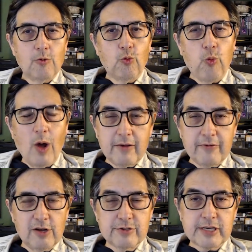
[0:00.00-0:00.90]
One of
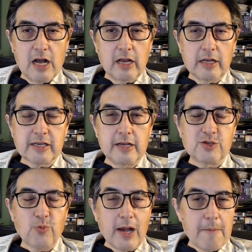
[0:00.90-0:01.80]
those signs
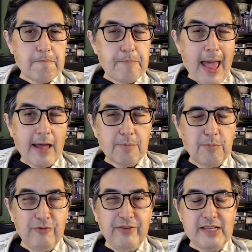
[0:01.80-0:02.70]
is when a bad
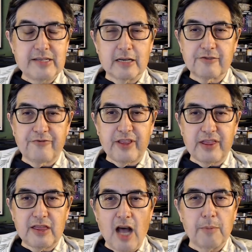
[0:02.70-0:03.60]
movie does
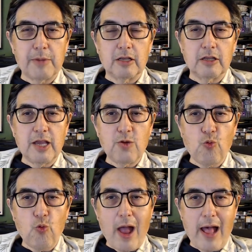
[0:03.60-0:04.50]
phenomenally
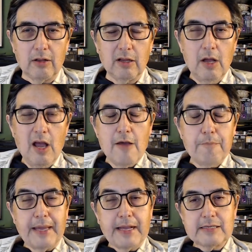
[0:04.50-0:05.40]
well,
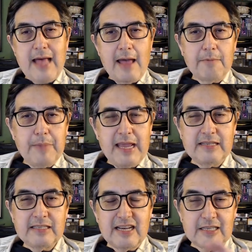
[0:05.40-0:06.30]
because that
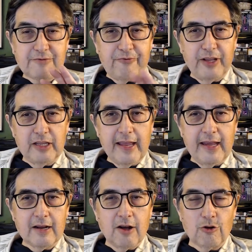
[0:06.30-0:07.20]
means it's filling
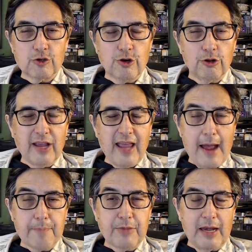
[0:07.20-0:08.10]
in a cultural
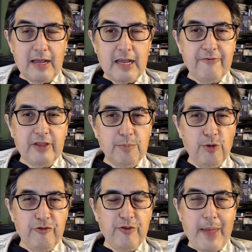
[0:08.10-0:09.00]
gap that even the
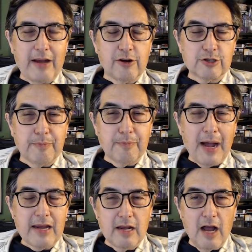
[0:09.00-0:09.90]
movie makers
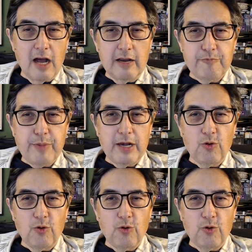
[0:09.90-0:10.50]
might not have been